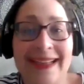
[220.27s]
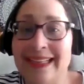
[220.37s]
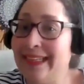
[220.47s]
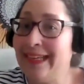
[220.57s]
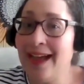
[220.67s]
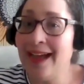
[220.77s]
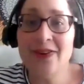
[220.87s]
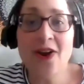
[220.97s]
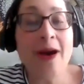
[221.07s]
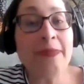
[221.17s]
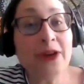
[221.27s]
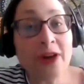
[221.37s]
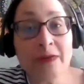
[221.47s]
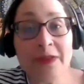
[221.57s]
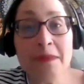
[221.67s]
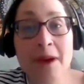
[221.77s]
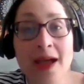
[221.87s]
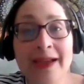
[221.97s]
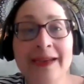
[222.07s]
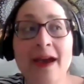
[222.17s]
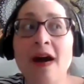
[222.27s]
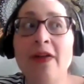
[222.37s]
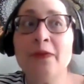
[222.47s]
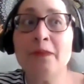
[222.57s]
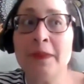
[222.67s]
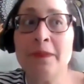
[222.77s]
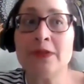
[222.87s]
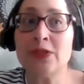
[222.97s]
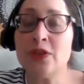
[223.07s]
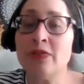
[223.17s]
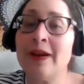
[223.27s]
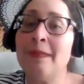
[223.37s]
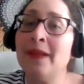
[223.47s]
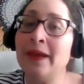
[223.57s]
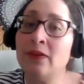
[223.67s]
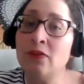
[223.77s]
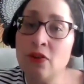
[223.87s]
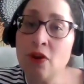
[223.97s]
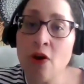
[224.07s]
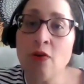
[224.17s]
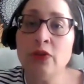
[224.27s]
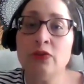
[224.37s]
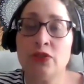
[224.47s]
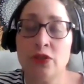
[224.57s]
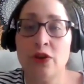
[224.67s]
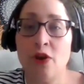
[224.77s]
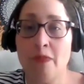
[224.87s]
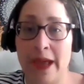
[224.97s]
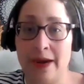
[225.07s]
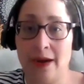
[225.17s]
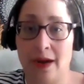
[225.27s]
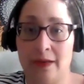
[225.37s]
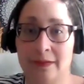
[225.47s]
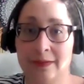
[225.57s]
Yeah, no, I'm good with mine. Other people's children, I'm like, no, you should know better.